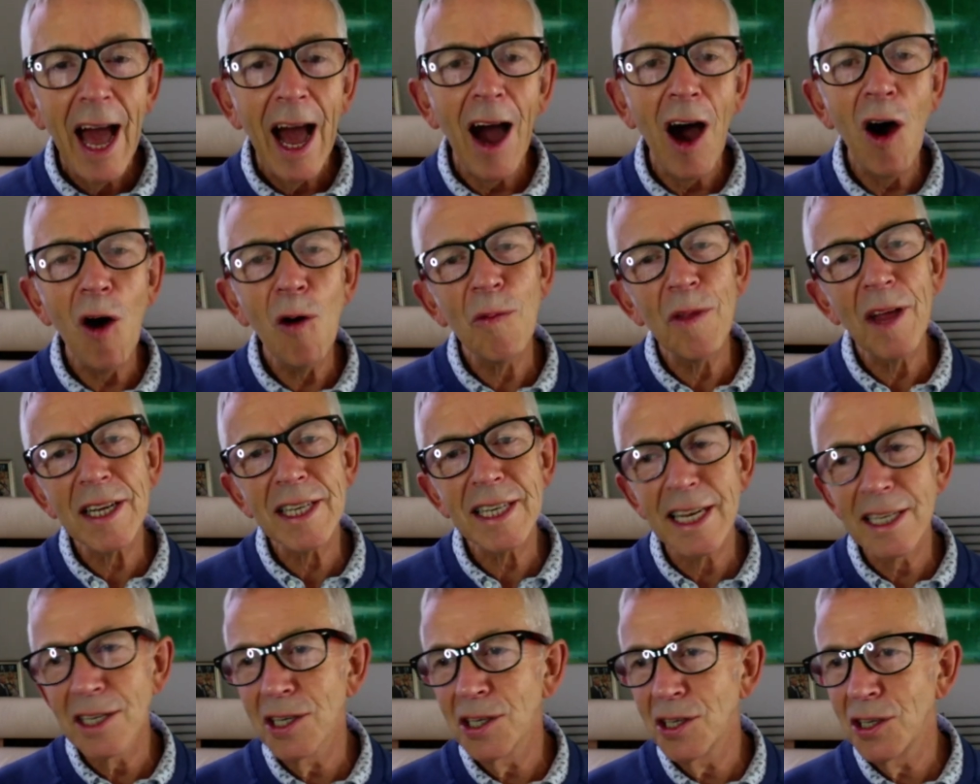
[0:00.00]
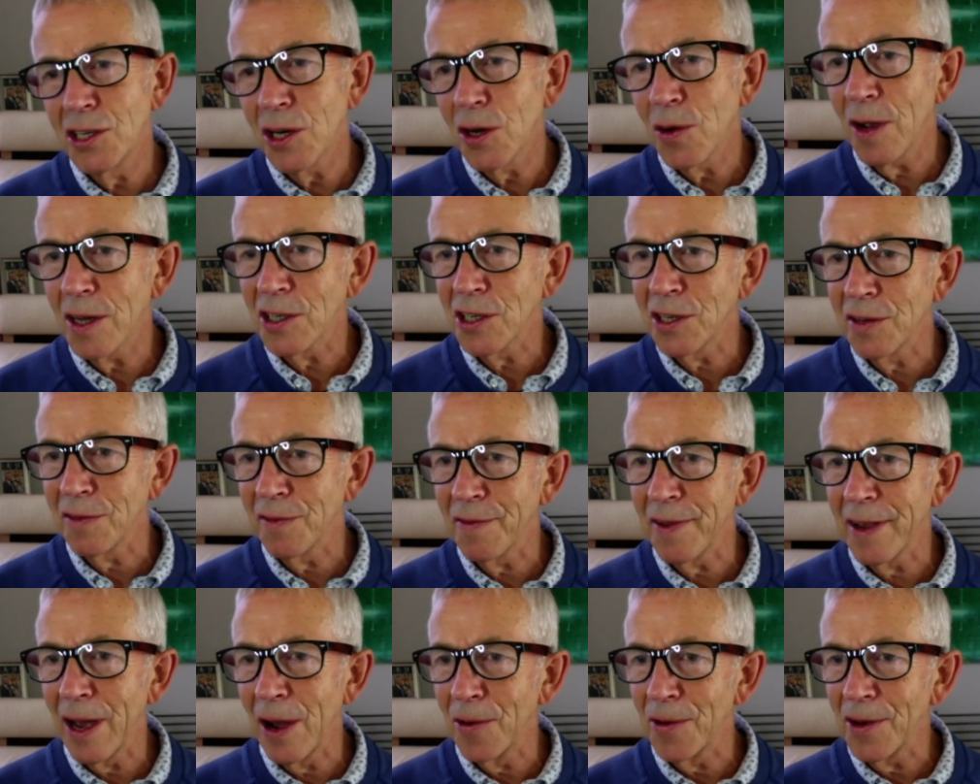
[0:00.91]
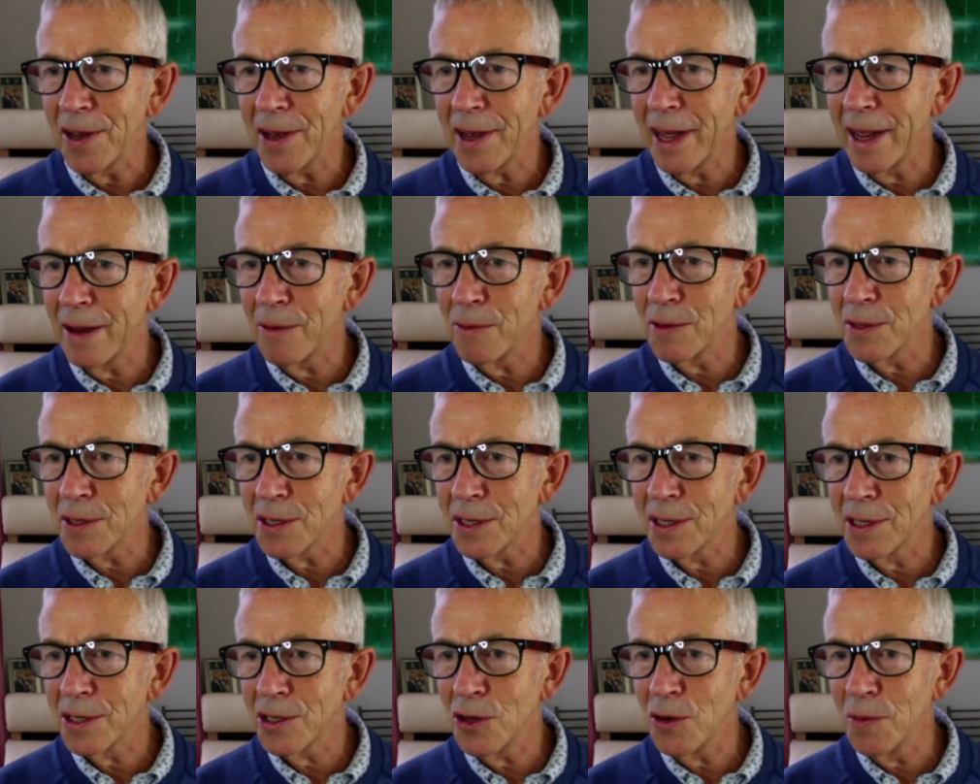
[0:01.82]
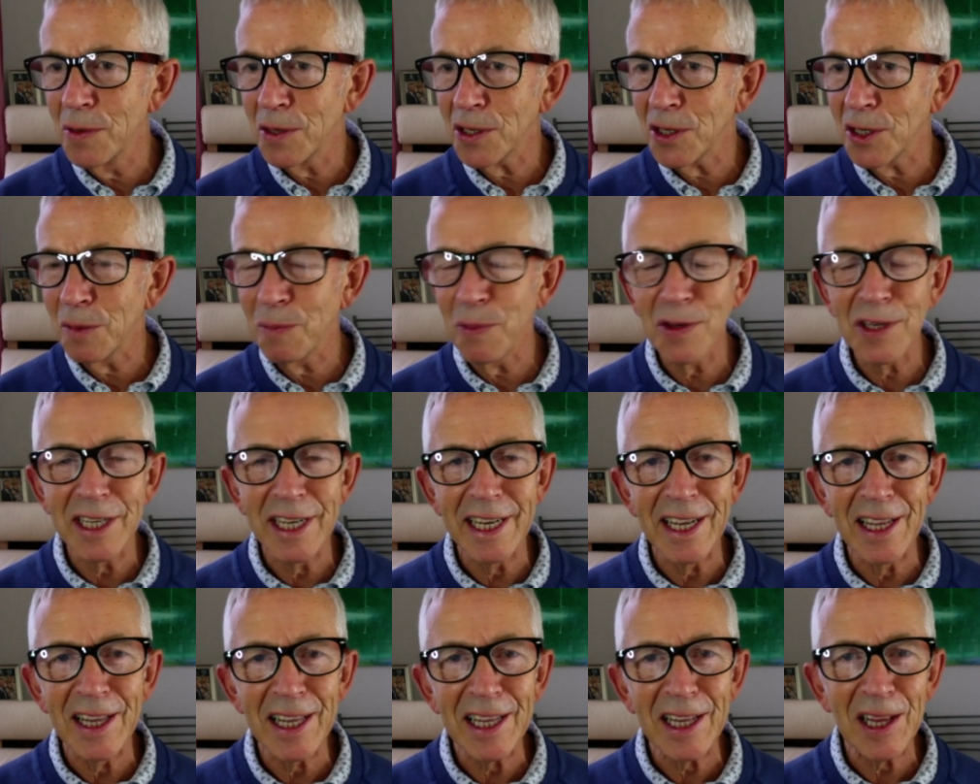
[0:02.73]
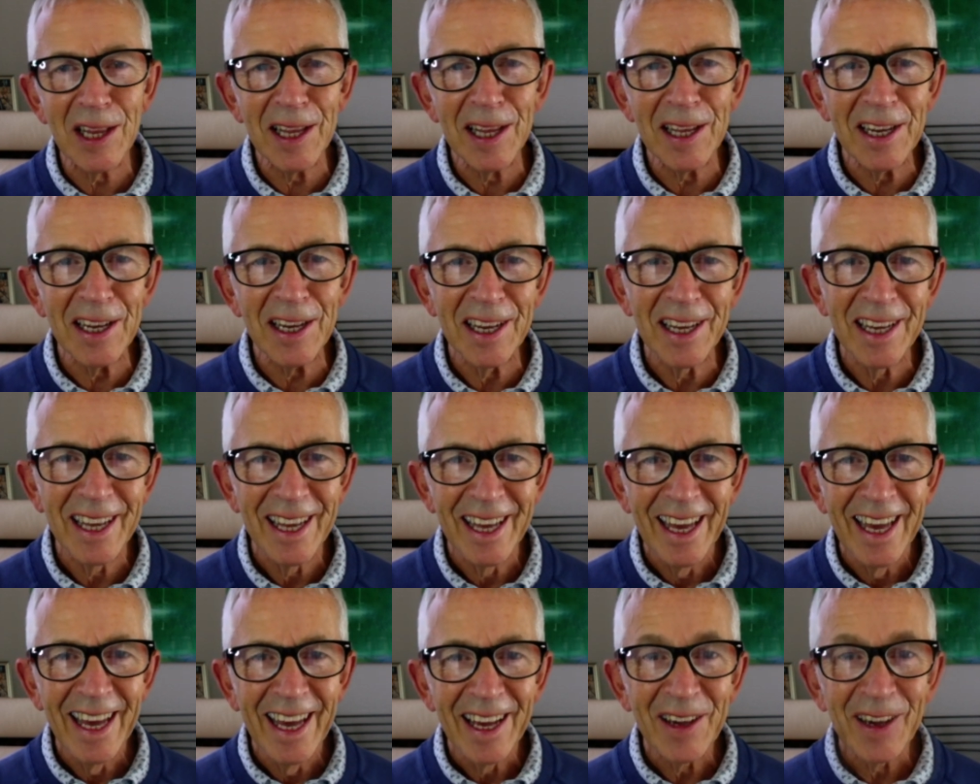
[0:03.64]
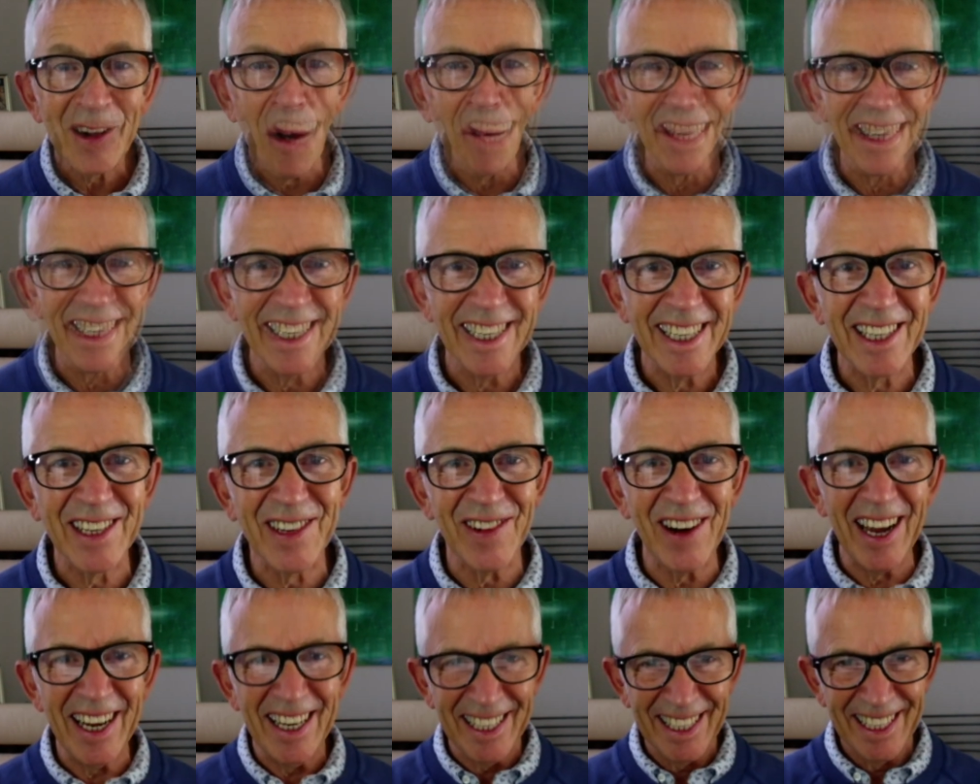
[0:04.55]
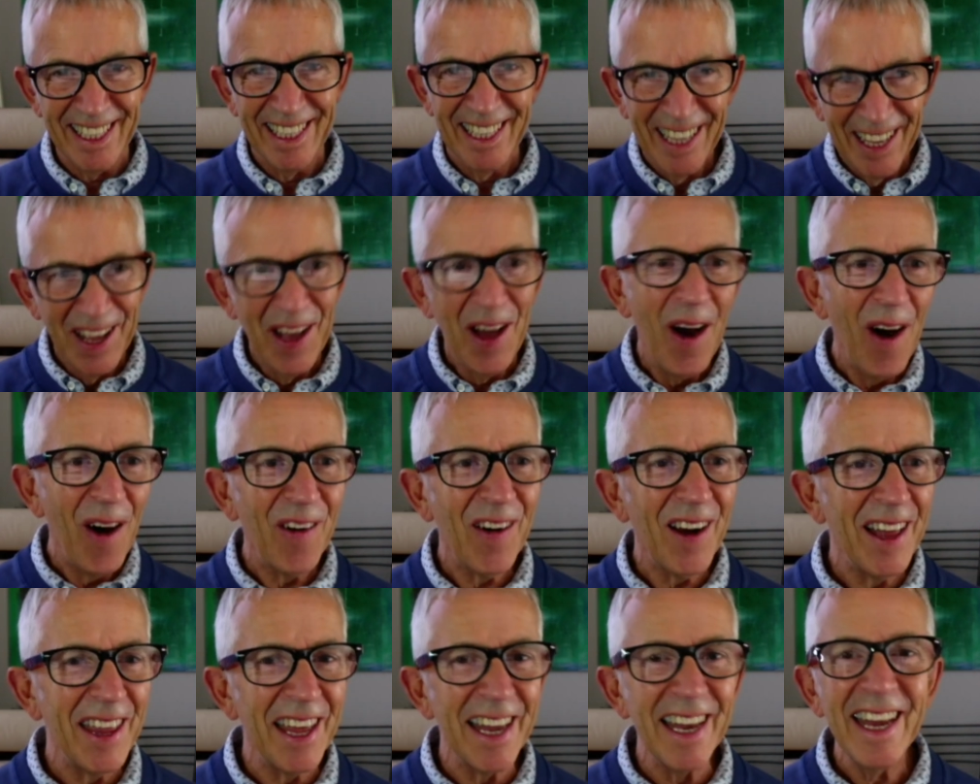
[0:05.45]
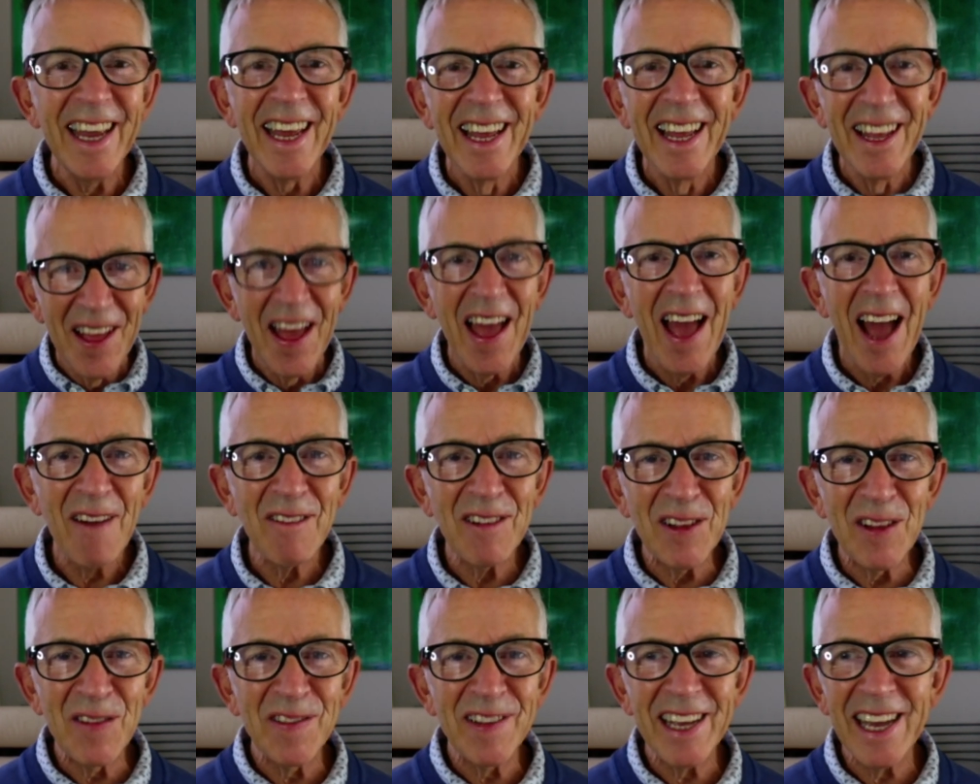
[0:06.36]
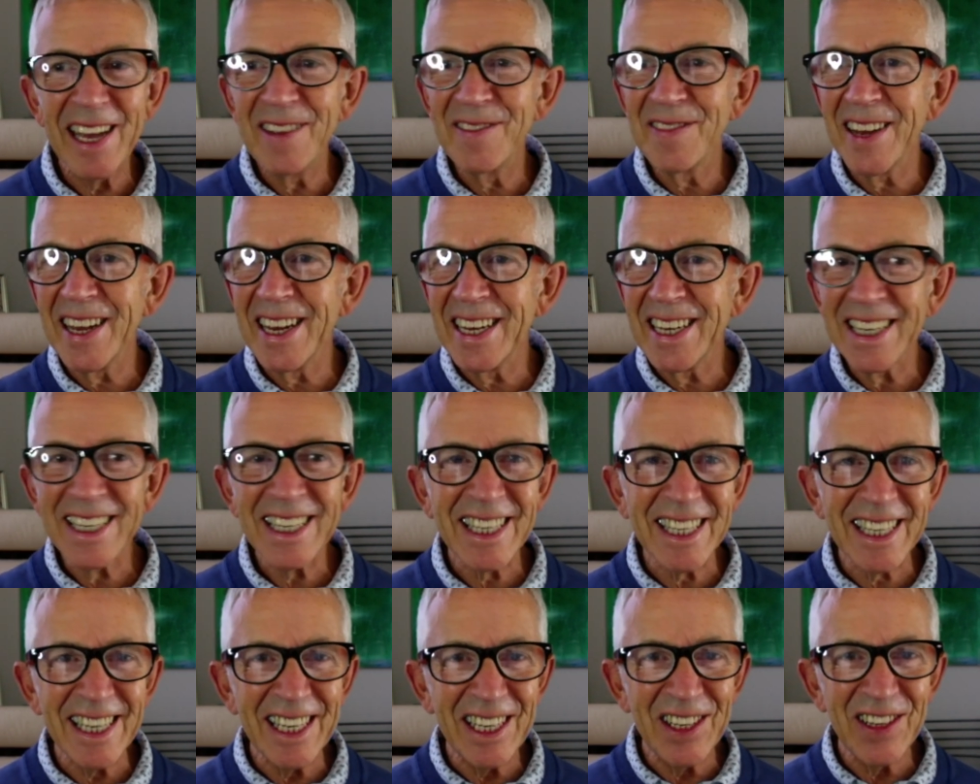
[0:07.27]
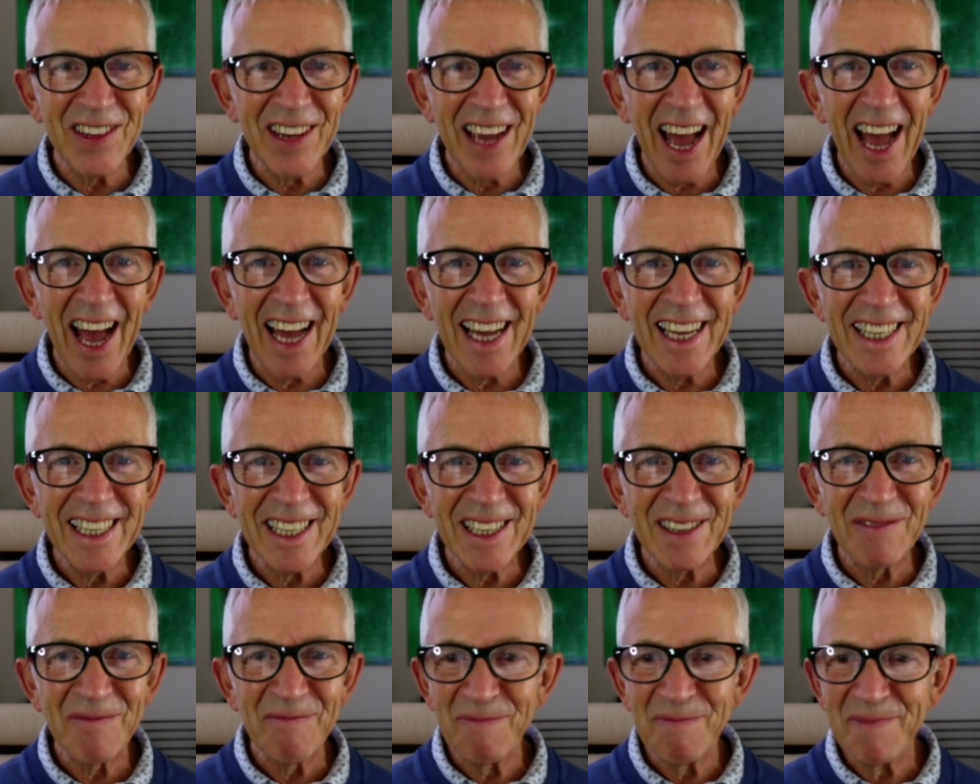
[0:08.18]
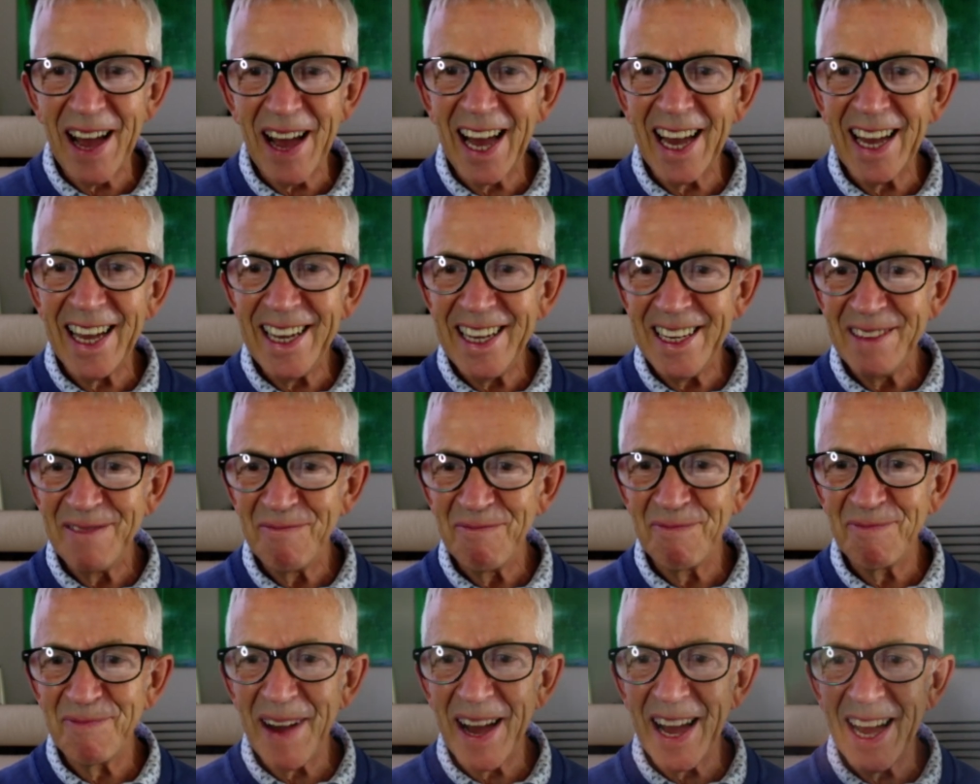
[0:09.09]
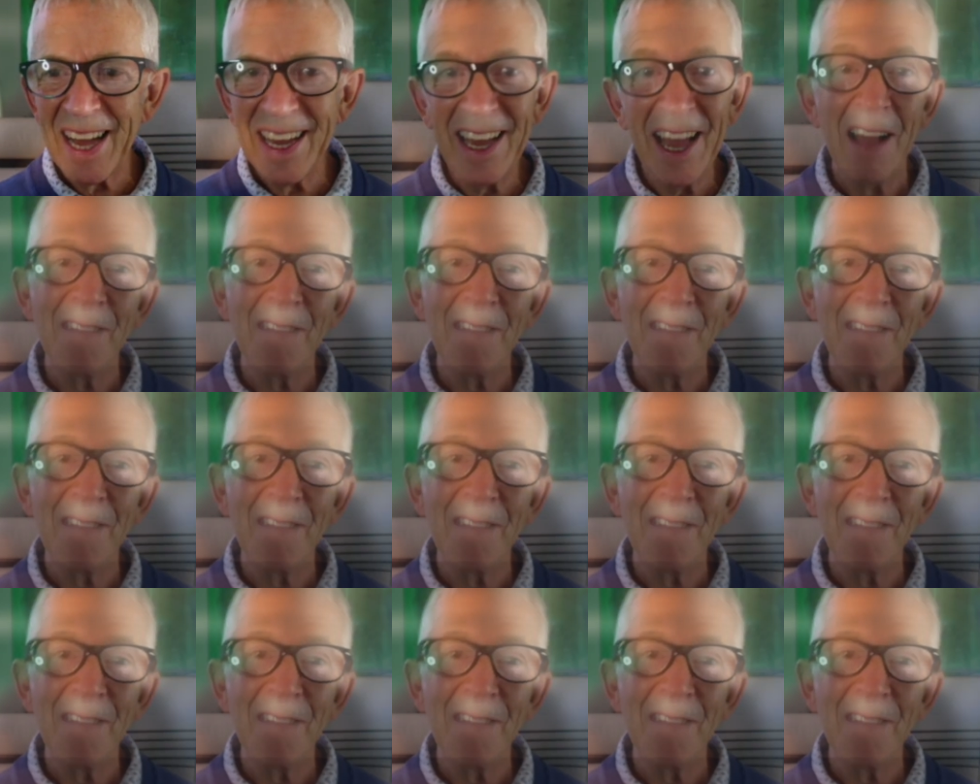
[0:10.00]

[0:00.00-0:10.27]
I hope that answers your question, Fiona. It was too much to put in a little comment. It's great. All right then, have a lovely evening. See you guys. Bye. Bye.